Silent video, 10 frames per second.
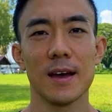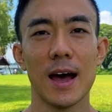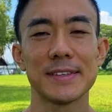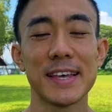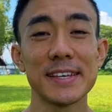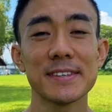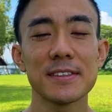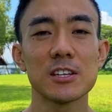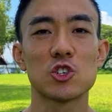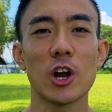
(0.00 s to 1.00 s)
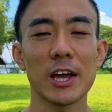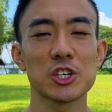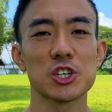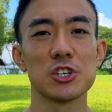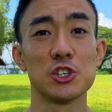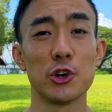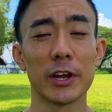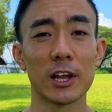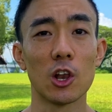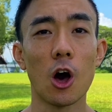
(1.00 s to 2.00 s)
I tested the traction
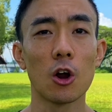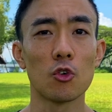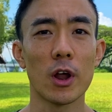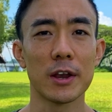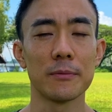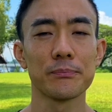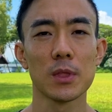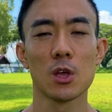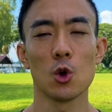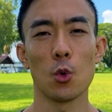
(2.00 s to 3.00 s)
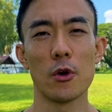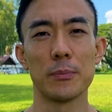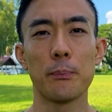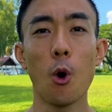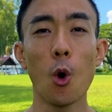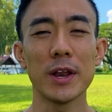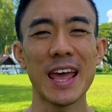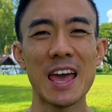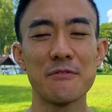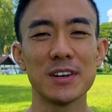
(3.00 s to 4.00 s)
during a long run where it poured
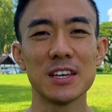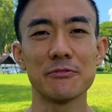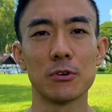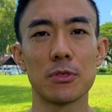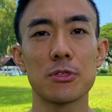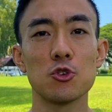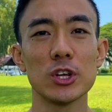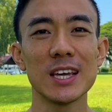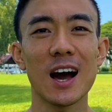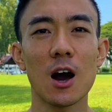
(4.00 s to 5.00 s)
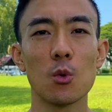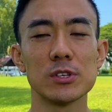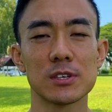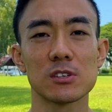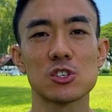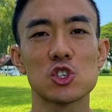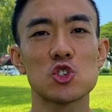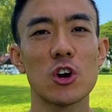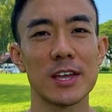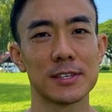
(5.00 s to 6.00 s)
heavily for three hours
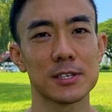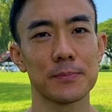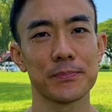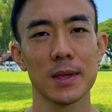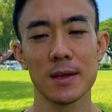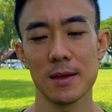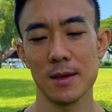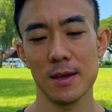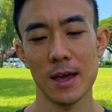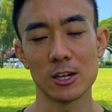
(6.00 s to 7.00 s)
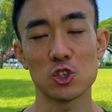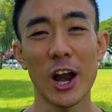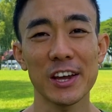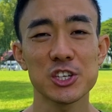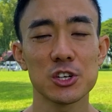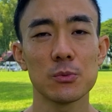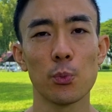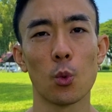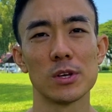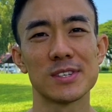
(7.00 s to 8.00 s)
straight and traction
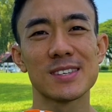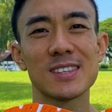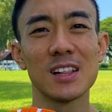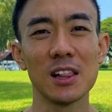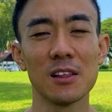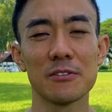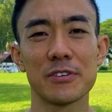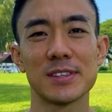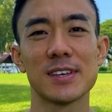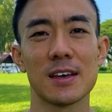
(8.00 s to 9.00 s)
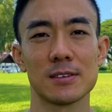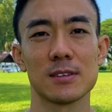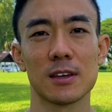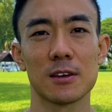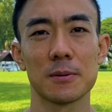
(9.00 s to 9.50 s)
was still fantastic.